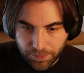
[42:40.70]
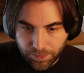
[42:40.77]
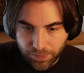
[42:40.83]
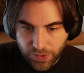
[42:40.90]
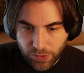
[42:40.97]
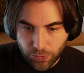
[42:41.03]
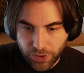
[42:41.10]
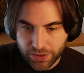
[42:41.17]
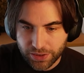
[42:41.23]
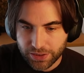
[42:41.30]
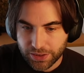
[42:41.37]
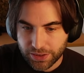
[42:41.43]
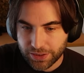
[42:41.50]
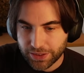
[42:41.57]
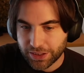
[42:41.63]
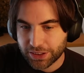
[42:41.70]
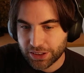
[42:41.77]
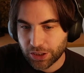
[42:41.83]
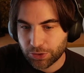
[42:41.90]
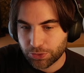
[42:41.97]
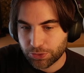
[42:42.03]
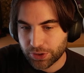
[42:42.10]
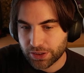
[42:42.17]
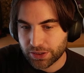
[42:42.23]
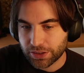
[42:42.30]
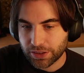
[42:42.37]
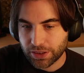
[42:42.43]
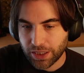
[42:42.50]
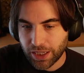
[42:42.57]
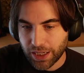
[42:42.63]
When's the showreel
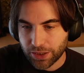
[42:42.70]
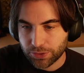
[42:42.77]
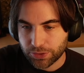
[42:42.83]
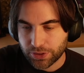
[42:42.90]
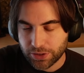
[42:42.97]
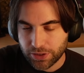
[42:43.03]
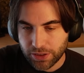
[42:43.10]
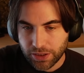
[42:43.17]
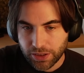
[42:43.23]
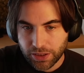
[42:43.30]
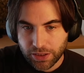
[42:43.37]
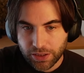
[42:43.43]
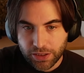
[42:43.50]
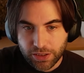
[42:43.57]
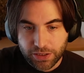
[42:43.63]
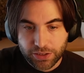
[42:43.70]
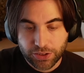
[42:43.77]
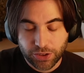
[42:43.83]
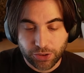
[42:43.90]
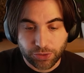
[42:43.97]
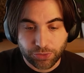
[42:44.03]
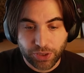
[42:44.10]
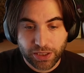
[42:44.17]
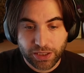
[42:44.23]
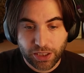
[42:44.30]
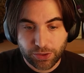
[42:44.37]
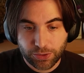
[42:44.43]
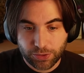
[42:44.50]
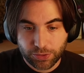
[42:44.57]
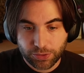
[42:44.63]
out? So right
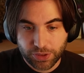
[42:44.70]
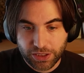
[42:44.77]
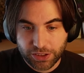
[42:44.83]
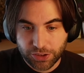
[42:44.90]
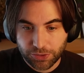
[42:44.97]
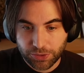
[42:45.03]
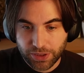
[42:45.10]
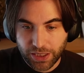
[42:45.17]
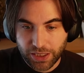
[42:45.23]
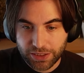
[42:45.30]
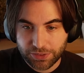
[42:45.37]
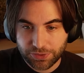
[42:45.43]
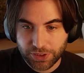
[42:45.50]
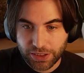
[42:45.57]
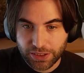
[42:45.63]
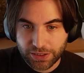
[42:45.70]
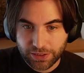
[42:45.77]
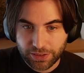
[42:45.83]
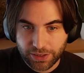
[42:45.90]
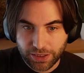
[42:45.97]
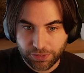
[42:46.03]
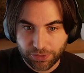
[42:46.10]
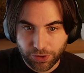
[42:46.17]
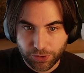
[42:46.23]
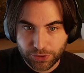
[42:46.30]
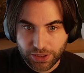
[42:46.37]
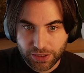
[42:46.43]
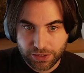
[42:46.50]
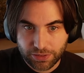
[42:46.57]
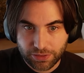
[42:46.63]
now, the showreel has finished the
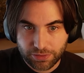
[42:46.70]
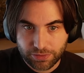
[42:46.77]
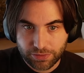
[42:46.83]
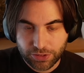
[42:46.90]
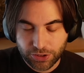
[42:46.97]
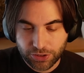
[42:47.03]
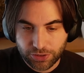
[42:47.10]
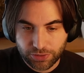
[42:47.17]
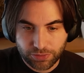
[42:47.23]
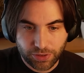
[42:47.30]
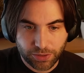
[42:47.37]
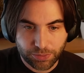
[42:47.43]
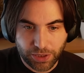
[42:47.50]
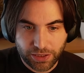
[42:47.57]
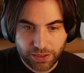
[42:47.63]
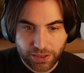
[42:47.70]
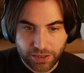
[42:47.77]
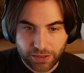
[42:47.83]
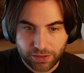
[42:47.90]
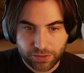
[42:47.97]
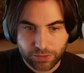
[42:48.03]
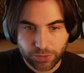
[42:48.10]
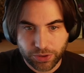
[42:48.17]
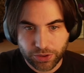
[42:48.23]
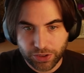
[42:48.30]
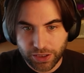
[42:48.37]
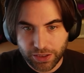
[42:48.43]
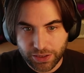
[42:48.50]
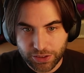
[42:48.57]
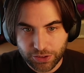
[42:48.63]
voting just on Monday. We're gonna
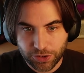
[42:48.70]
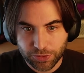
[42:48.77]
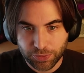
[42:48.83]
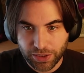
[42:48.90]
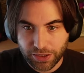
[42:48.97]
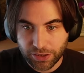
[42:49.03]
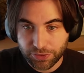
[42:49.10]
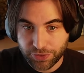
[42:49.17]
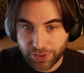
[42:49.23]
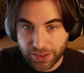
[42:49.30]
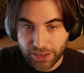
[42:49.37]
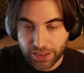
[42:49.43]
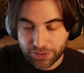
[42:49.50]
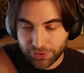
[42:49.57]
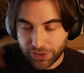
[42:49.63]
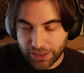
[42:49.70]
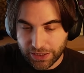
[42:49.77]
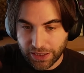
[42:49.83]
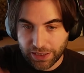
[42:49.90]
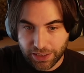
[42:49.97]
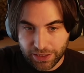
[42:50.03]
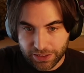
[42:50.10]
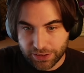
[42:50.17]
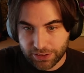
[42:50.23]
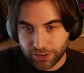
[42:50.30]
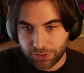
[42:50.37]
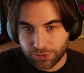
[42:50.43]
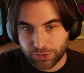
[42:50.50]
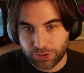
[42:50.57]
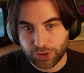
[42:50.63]
need to make the final list
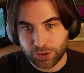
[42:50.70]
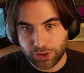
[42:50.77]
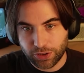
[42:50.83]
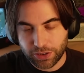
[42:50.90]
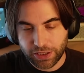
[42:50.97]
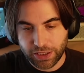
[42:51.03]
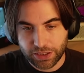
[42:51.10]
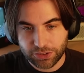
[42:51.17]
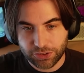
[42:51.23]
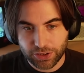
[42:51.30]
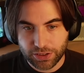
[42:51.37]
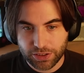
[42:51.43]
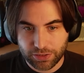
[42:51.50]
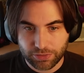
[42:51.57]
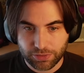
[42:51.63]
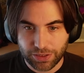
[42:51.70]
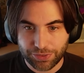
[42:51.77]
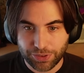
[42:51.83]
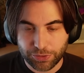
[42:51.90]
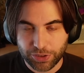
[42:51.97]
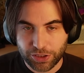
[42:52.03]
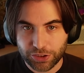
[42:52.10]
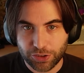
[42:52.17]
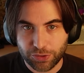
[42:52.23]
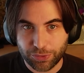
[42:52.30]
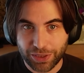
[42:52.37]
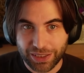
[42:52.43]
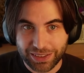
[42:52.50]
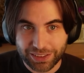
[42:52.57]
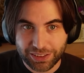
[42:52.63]
of all the entries. The foundation
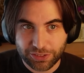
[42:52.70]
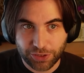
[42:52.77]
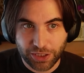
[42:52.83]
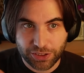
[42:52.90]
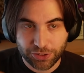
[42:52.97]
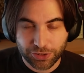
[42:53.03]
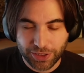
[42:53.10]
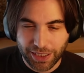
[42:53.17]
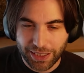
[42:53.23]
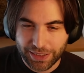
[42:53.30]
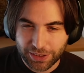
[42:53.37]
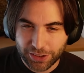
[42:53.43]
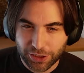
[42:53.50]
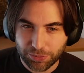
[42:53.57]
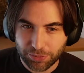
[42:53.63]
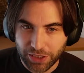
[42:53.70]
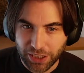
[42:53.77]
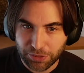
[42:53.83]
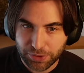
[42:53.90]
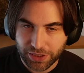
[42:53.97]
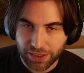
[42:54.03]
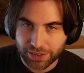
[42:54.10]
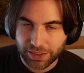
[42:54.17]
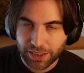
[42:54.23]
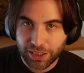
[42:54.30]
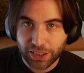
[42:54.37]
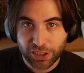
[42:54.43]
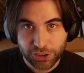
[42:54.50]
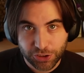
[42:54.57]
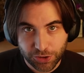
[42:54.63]
will try to select some games that
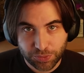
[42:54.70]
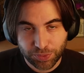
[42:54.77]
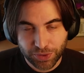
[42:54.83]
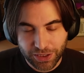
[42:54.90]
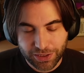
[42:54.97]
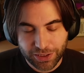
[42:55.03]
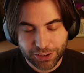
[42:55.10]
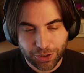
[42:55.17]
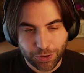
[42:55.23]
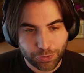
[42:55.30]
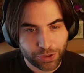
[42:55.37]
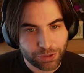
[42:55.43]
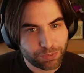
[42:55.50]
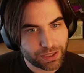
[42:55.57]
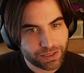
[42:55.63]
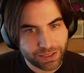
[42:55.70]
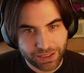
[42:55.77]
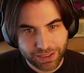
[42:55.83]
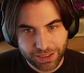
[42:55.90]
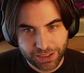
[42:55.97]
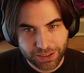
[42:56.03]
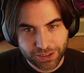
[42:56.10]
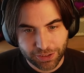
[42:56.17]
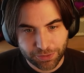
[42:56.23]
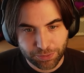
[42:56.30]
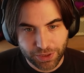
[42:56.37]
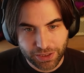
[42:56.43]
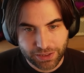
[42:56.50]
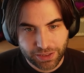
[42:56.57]
should be in the showreel, but they didn't submit,